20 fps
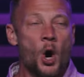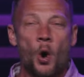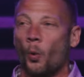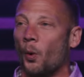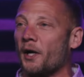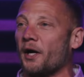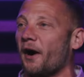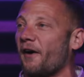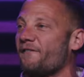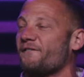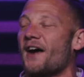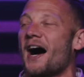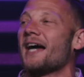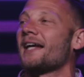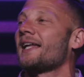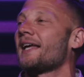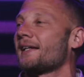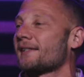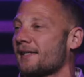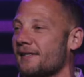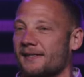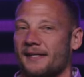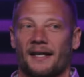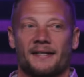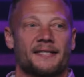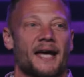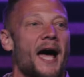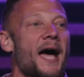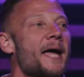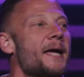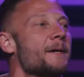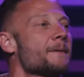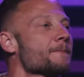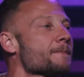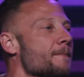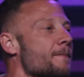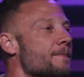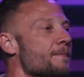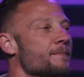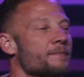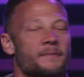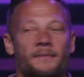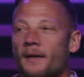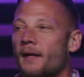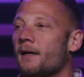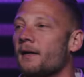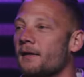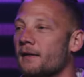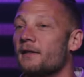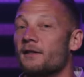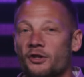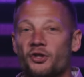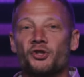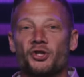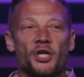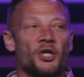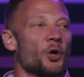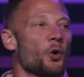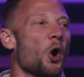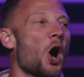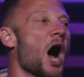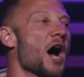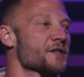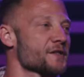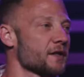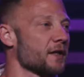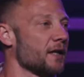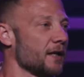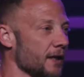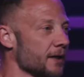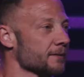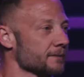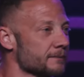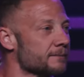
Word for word: when our finances get tight? Generosity.